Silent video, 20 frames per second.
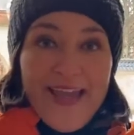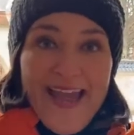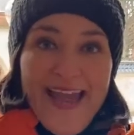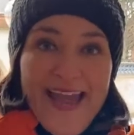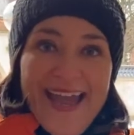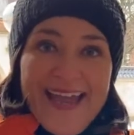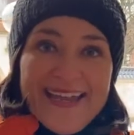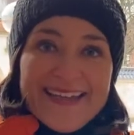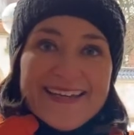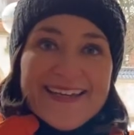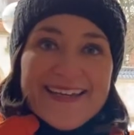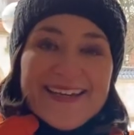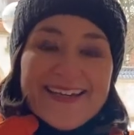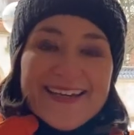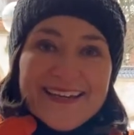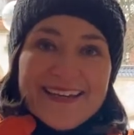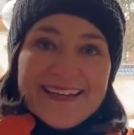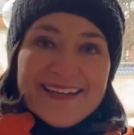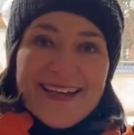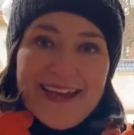
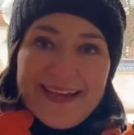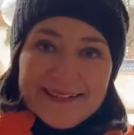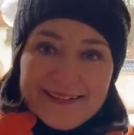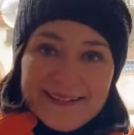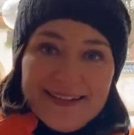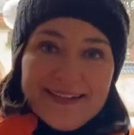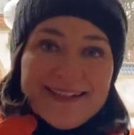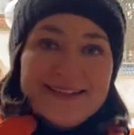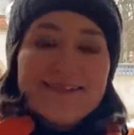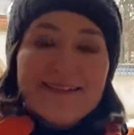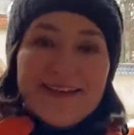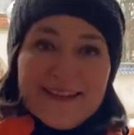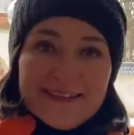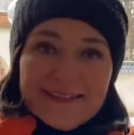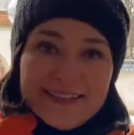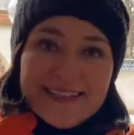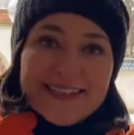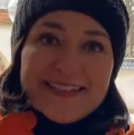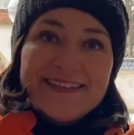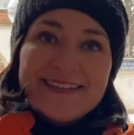and
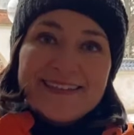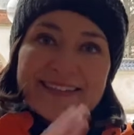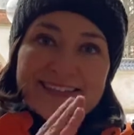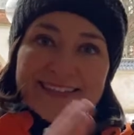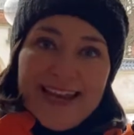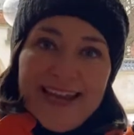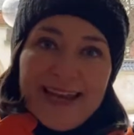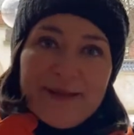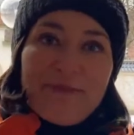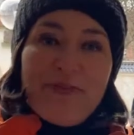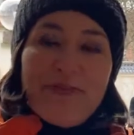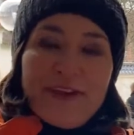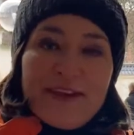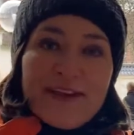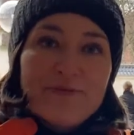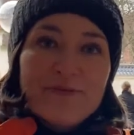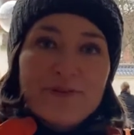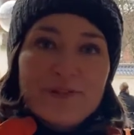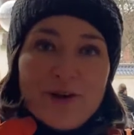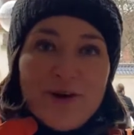did the same
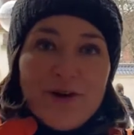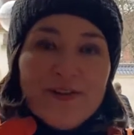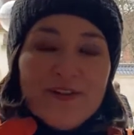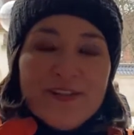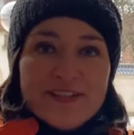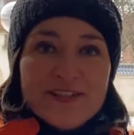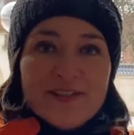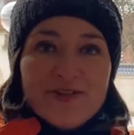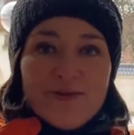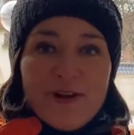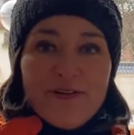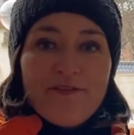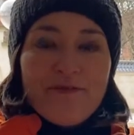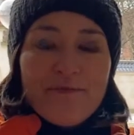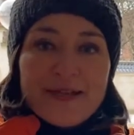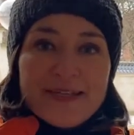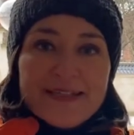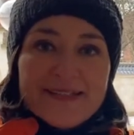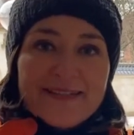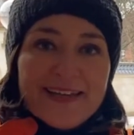thing with all these 12
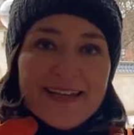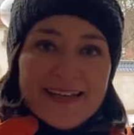men